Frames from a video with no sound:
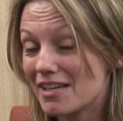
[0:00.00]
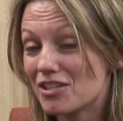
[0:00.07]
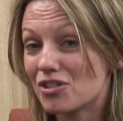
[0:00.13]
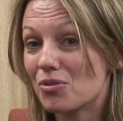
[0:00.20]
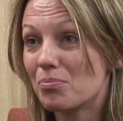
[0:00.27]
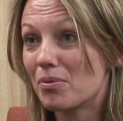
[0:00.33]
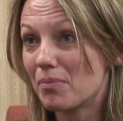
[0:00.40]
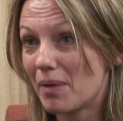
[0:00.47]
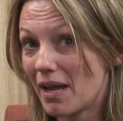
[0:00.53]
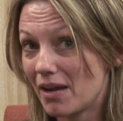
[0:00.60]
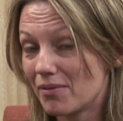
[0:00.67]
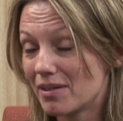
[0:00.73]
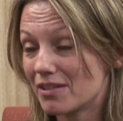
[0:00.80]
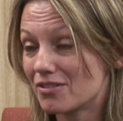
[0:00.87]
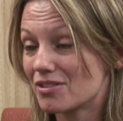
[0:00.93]
So
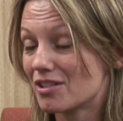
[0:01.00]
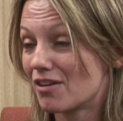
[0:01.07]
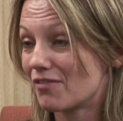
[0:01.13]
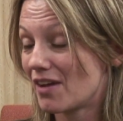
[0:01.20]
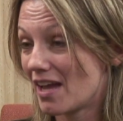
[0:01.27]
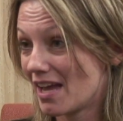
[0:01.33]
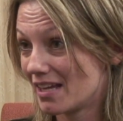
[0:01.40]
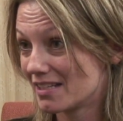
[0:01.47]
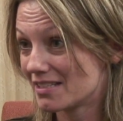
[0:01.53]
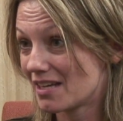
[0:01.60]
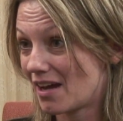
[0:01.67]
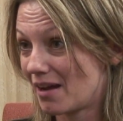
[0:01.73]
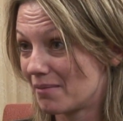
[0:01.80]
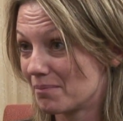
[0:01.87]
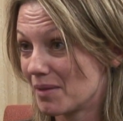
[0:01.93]
preparing yourself ahead of
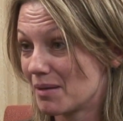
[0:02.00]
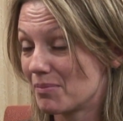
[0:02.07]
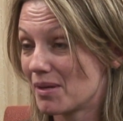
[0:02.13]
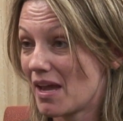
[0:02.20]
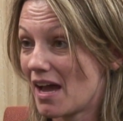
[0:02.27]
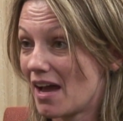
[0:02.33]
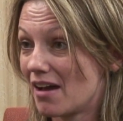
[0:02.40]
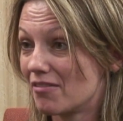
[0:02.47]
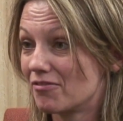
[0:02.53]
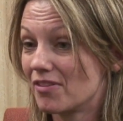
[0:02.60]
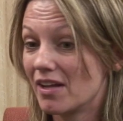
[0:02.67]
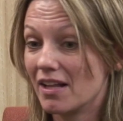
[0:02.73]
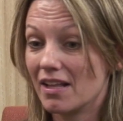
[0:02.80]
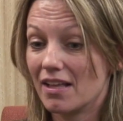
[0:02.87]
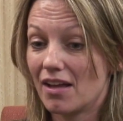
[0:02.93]
time, maybe have
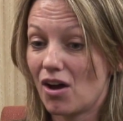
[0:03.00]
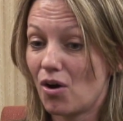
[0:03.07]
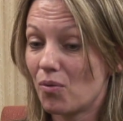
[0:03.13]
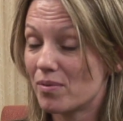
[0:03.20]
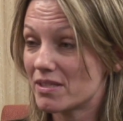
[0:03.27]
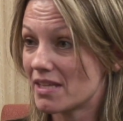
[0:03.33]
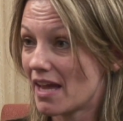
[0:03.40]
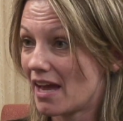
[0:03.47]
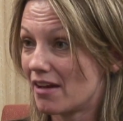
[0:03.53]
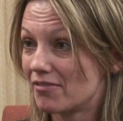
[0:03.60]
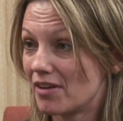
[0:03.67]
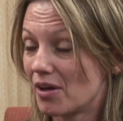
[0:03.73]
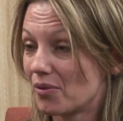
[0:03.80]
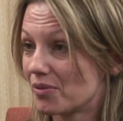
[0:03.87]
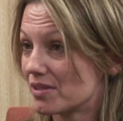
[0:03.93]
always have
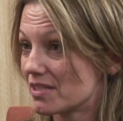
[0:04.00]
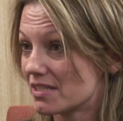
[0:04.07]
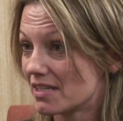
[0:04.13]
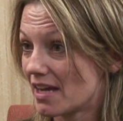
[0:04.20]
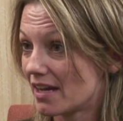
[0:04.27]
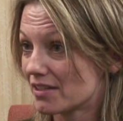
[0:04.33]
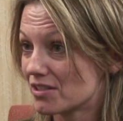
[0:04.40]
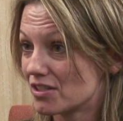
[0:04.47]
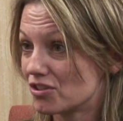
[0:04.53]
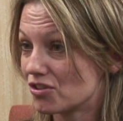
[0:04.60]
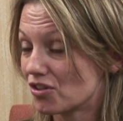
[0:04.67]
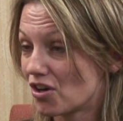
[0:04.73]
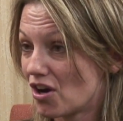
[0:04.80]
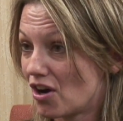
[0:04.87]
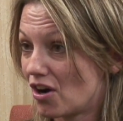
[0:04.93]
healthy snacks in
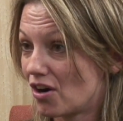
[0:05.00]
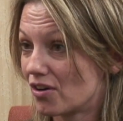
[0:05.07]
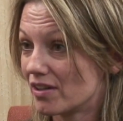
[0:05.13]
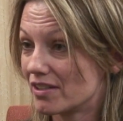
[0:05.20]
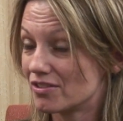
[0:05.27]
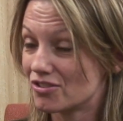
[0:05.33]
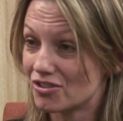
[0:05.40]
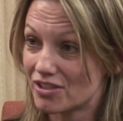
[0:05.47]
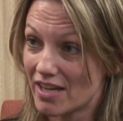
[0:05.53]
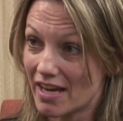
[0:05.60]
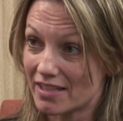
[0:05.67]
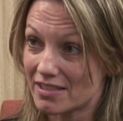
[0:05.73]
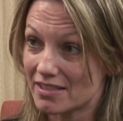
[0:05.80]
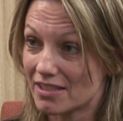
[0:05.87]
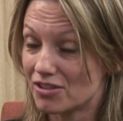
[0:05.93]
your car, in your
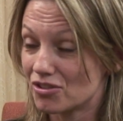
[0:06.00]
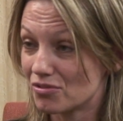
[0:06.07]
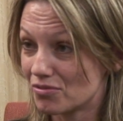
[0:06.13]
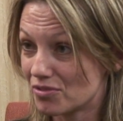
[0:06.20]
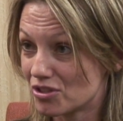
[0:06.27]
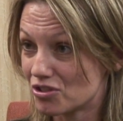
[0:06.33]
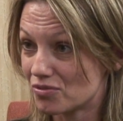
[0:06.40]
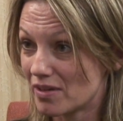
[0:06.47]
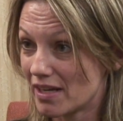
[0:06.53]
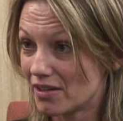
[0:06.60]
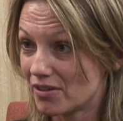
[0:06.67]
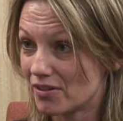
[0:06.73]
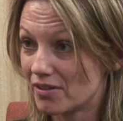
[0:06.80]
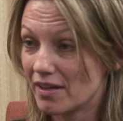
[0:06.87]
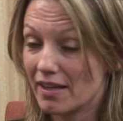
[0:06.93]
desk, in your
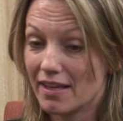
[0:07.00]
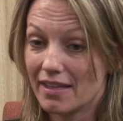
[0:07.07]
refrigerator.